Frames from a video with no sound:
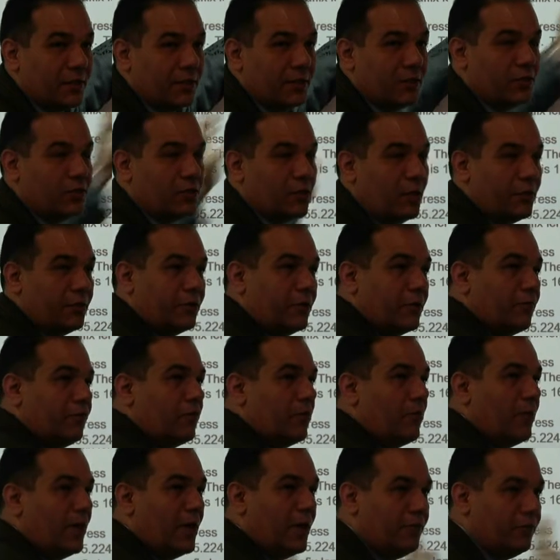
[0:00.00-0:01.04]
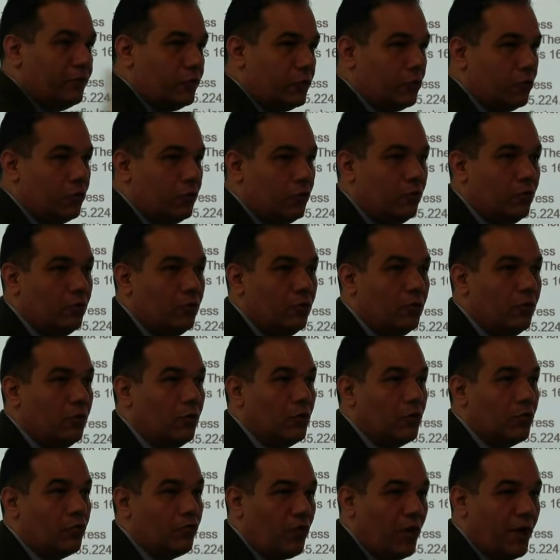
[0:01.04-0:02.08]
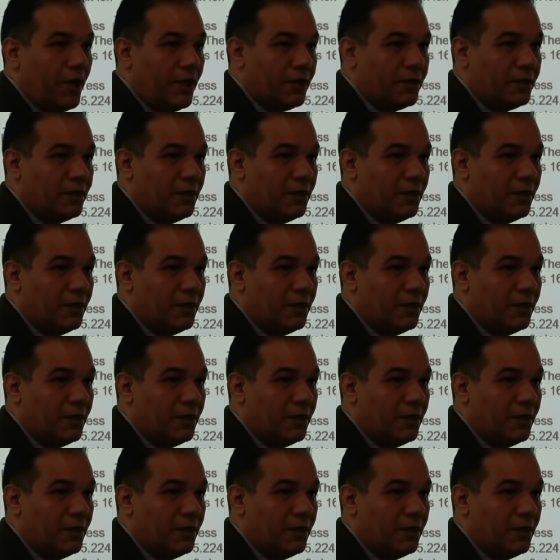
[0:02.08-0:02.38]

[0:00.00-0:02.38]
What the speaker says: starting from left to right.